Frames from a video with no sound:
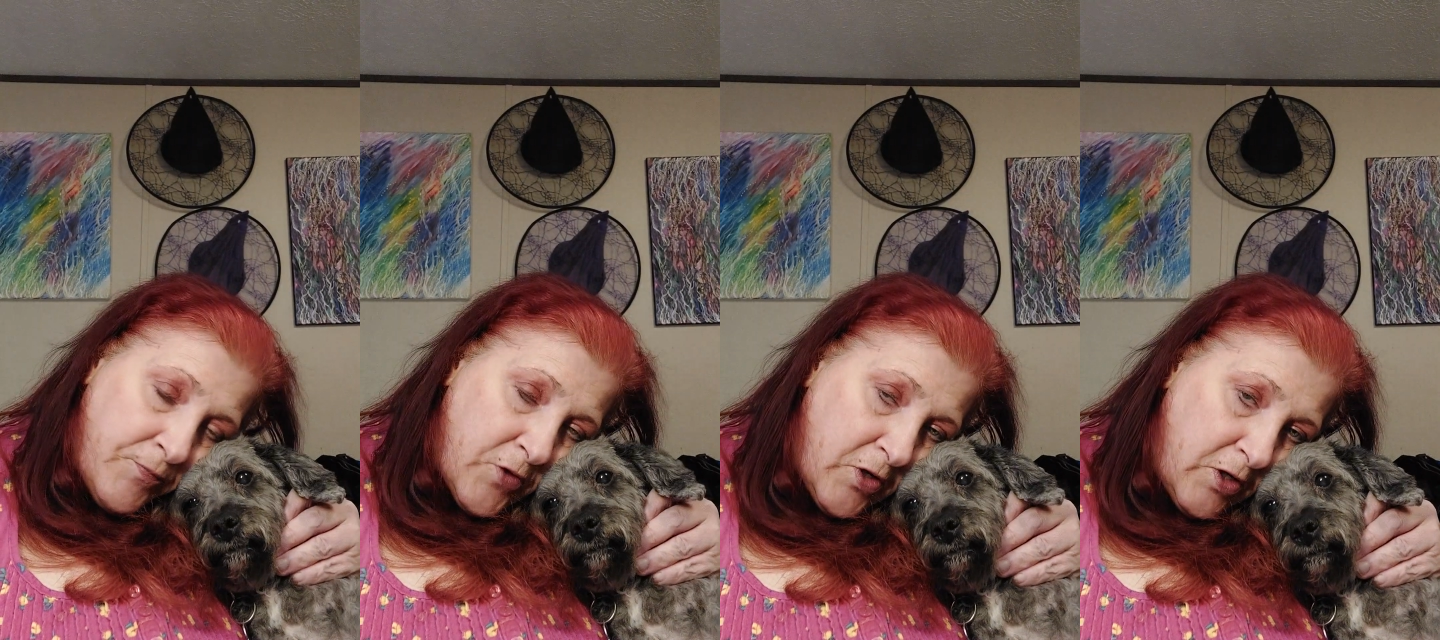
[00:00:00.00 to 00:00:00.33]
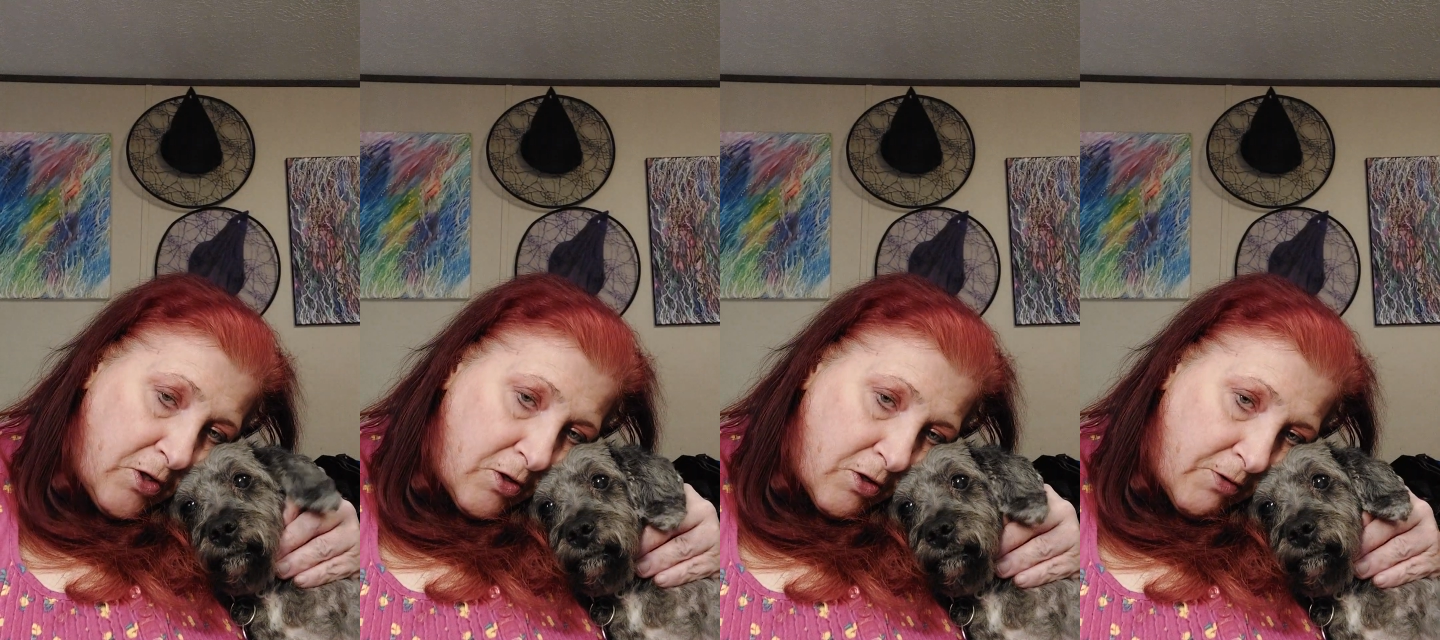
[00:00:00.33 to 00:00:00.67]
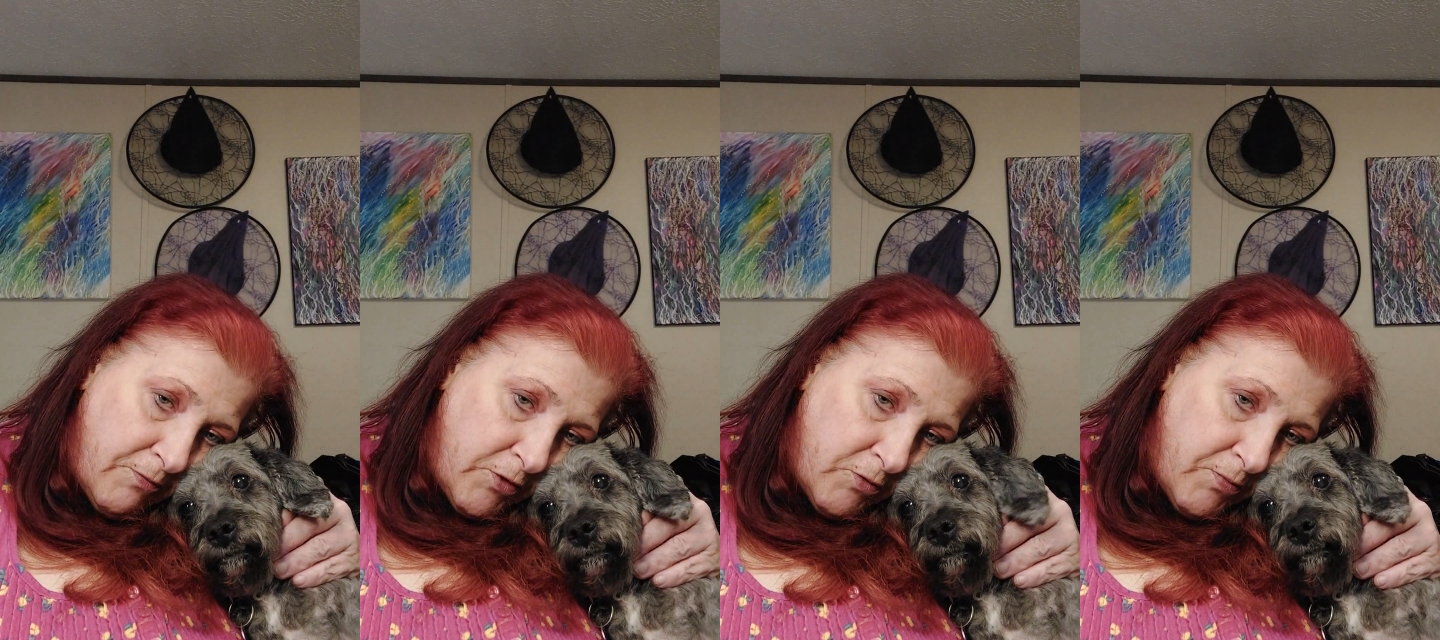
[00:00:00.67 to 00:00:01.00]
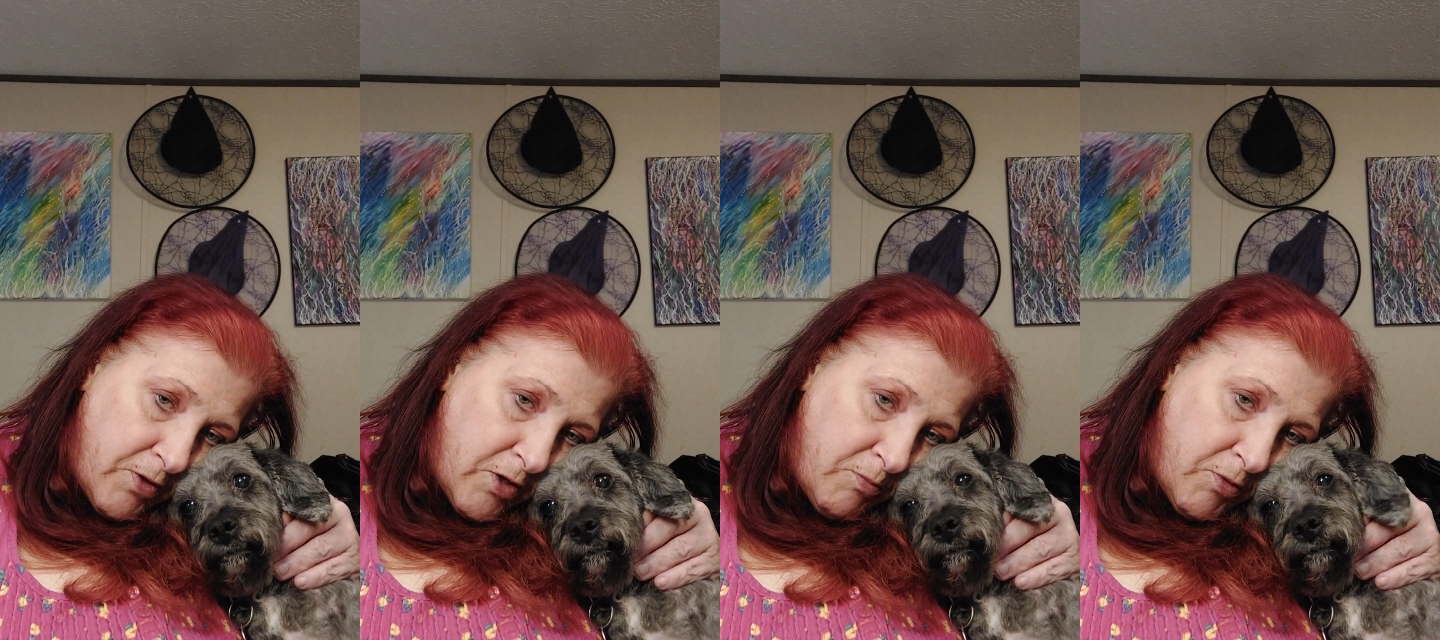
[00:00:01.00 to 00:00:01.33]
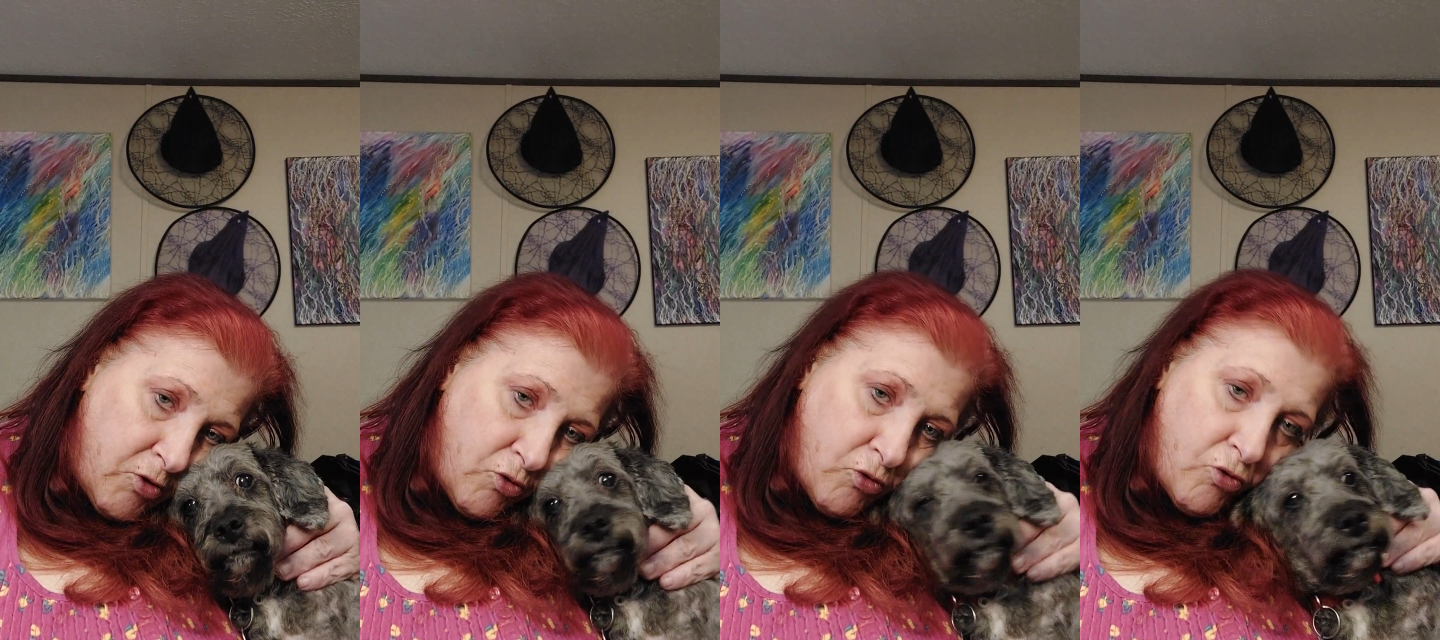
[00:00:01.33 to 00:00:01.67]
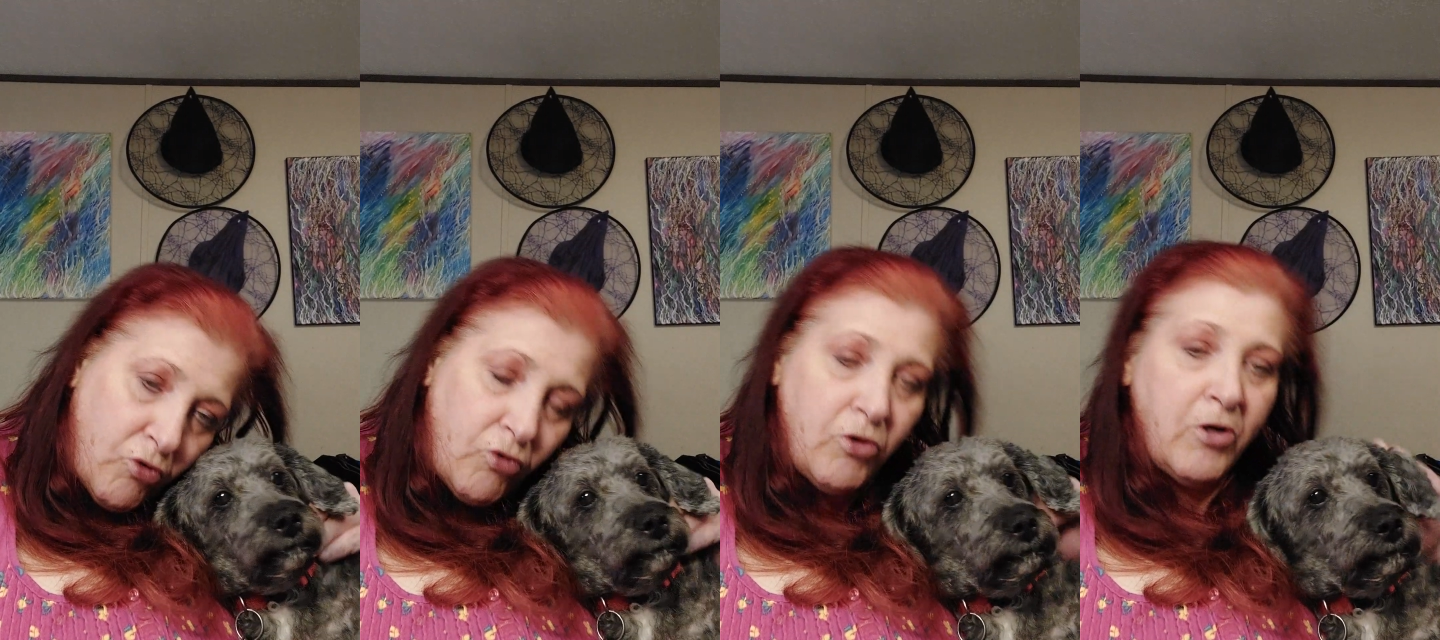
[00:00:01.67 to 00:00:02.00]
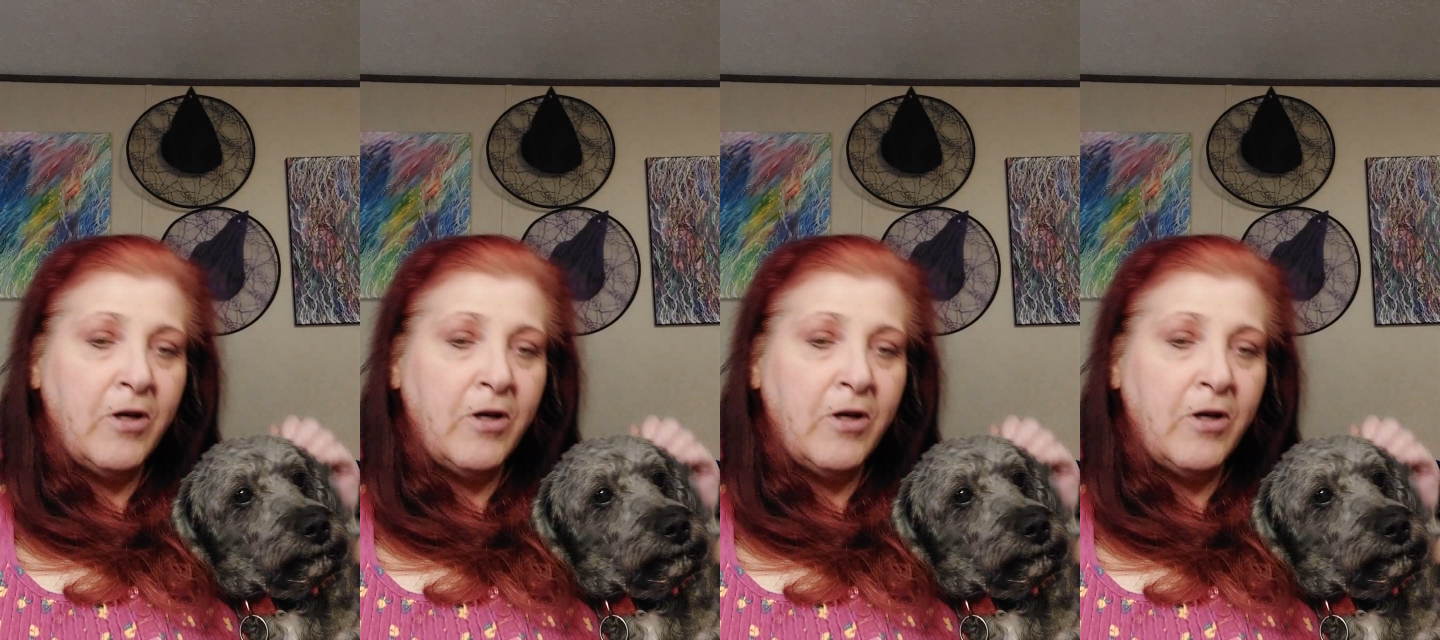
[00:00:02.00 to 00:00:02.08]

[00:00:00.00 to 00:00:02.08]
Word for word: I love you, baby girl.